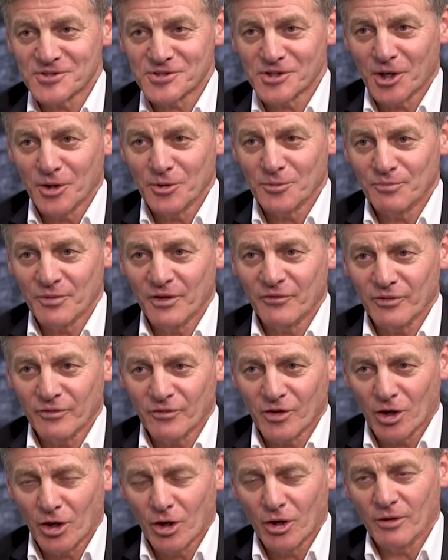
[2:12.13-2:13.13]
So if
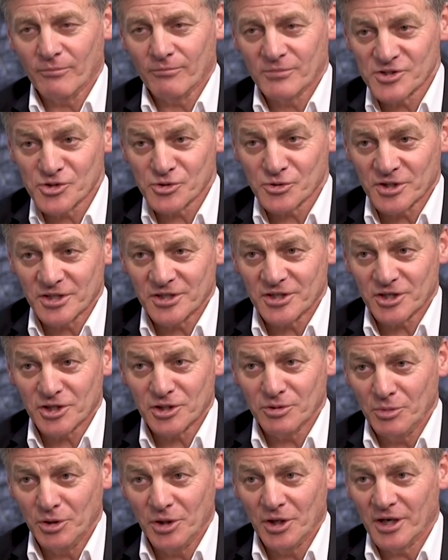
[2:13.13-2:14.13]
you've got a lot of misery in your
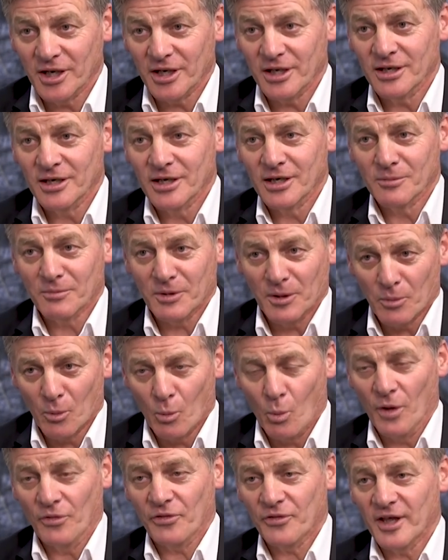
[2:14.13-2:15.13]
community, people
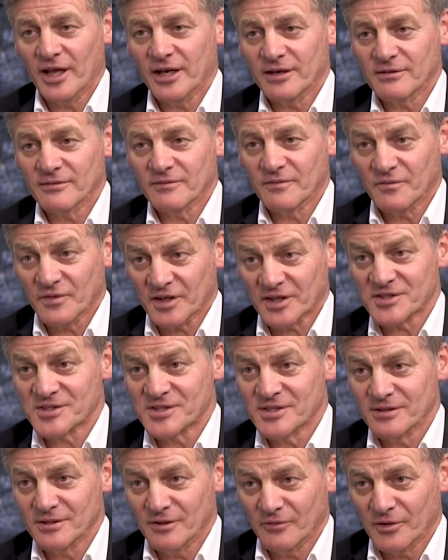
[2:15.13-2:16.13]
want that
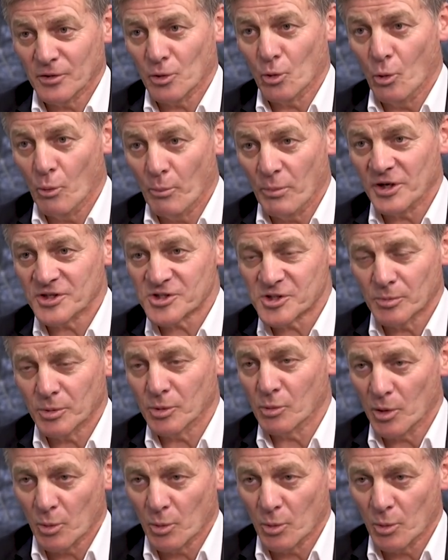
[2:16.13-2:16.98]
fixed, if at all possible.